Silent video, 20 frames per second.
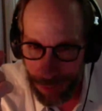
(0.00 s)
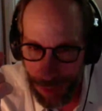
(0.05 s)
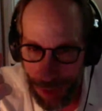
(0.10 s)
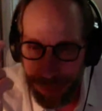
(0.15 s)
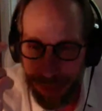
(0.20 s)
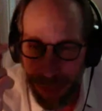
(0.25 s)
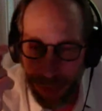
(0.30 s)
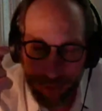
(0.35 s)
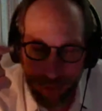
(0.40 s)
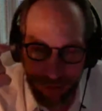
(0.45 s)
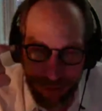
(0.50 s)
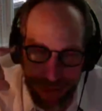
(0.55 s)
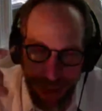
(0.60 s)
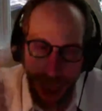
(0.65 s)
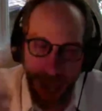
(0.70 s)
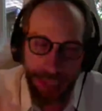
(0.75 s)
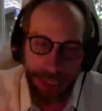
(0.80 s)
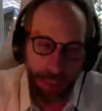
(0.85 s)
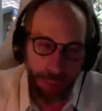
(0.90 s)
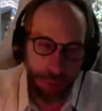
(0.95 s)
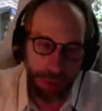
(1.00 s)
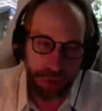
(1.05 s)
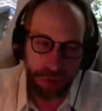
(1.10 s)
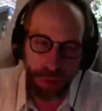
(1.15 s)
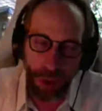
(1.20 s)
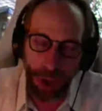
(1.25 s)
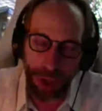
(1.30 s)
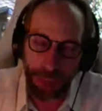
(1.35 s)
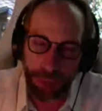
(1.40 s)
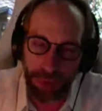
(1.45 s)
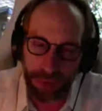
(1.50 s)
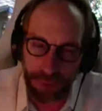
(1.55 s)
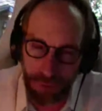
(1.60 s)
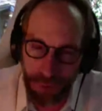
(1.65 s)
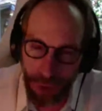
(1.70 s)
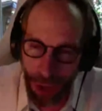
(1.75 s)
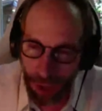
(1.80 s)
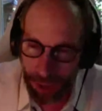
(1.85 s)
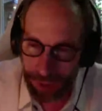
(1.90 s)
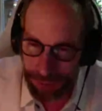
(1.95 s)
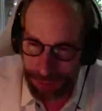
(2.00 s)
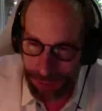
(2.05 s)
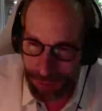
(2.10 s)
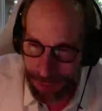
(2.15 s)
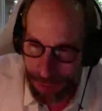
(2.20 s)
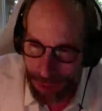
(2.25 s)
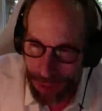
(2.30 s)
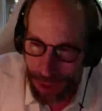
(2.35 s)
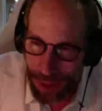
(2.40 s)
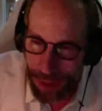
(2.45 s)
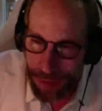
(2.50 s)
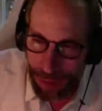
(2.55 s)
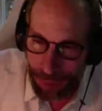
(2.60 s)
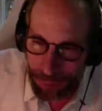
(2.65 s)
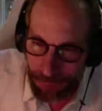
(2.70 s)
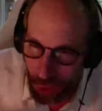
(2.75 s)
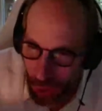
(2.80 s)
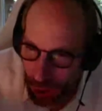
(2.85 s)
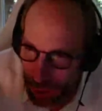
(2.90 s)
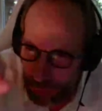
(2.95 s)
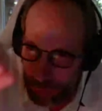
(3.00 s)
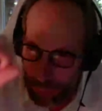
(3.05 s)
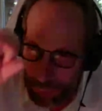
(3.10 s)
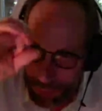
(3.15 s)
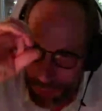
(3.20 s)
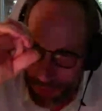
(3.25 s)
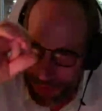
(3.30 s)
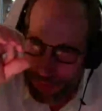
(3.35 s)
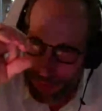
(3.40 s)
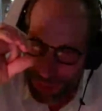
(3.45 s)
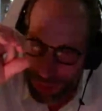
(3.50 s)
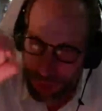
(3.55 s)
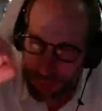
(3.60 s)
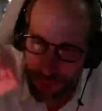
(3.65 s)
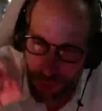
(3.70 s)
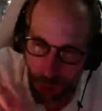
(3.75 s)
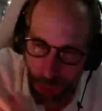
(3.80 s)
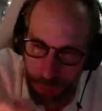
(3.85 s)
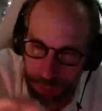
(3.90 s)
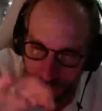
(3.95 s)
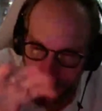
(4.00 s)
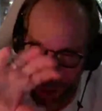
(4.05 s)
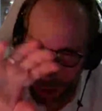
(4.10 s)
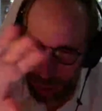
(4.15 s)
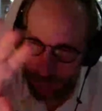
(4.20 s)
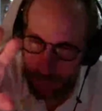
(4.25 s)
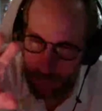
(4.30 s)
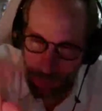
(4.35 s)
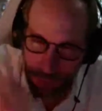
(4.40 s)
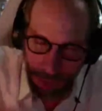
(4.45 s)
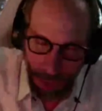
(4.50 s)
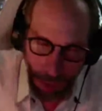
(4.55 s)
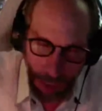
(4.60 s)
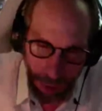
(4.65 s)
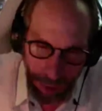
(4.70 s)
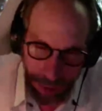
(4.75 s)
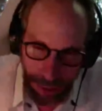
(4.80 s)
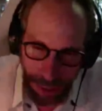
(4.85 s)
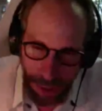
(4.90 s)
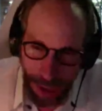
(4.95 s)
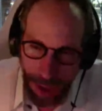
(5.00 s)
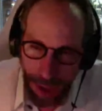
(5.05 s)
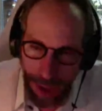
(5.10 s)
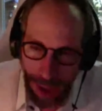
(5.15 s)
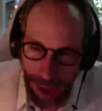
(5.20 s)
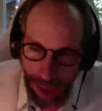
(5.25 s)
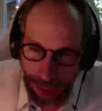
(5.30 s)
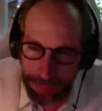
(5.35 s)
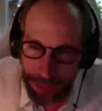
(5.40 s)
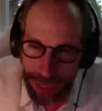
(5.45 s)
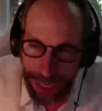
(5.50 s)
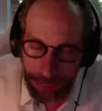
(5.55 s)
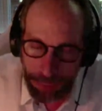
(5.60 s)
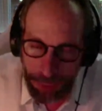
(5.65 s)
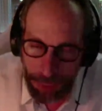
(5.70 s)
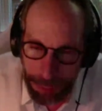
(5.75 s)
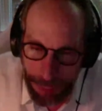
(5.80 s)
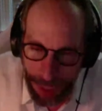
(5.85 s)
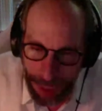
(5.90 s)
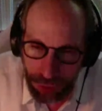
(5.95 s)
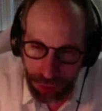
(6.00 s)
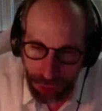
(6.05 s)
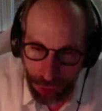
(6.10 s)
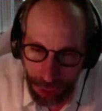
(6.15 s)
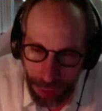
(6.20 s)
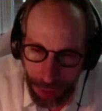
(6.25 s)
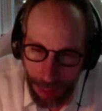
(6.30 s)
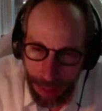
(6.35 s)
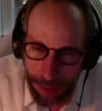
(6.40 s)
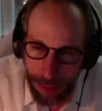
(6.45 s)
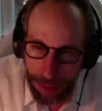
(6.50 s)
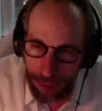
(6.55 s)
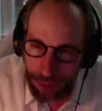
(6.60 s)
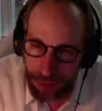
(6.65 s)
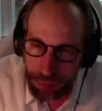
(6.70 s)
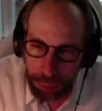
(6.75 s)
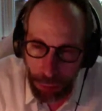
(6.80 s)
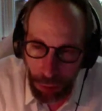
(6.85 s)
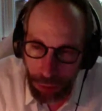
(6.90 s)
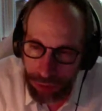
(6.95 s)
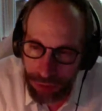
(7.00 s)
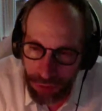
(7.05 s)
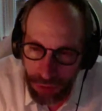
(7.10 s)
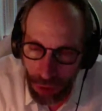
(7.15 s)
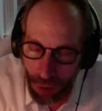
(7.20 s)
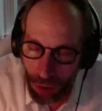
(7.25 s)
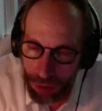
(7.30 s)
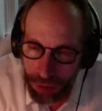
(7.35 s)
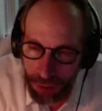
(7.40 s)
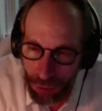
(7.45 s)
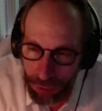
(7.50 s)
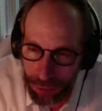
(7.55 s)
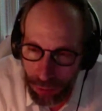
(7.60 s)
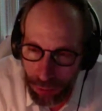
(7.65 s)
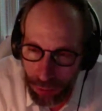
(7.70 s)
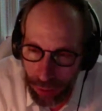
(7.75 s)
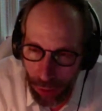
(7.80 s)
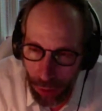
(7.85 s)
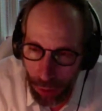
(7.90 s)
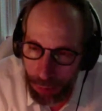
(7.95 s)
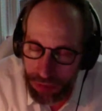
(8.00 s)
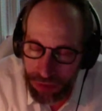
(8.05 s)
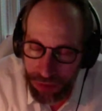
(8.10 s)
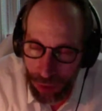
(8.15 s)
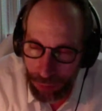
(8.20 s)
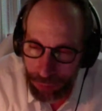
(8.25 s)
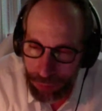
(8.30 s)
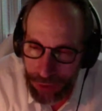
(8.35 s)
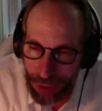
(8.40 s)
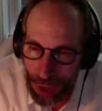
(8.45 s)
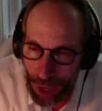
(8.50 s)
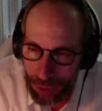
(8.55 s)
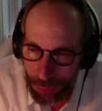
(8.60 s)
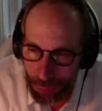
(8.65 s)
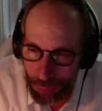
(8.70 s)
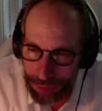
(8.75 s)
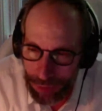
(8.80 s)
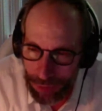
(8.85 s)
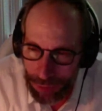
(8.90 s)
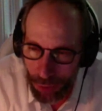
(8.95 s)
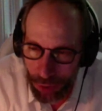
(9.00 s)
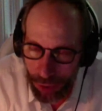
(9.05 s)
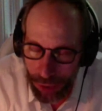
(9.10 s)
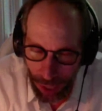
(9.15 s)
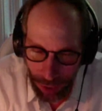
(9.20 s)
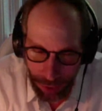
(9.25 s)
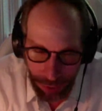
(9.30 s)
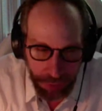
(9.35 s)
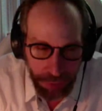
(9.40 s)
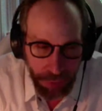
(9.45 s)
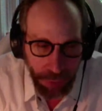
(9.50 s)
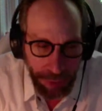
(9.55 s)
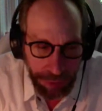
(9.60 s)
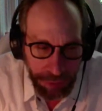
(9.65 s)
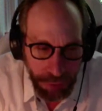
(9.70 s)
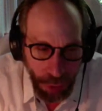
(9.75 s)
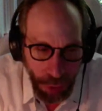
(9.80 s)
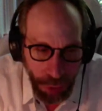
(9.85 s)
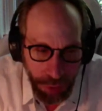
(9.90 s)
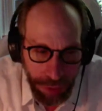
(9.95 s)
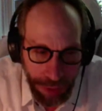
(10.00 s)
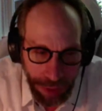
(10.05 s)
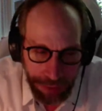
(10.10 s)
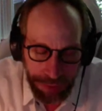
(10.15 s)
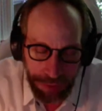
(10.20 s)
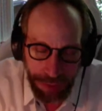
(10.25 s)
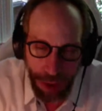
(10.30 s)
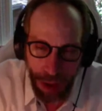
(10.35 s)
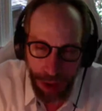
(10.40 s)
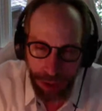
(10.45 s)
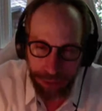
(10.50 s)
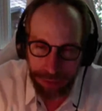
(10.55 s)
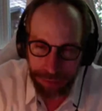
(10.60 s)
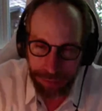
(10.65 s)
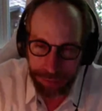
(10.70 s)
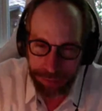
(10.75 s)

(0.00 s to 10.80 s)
And that's exactly what astronomers have done. They've looked with big telescopes out of the sky and been able to measure exploding stars almost every night when they look at it. So let's go to the next slide.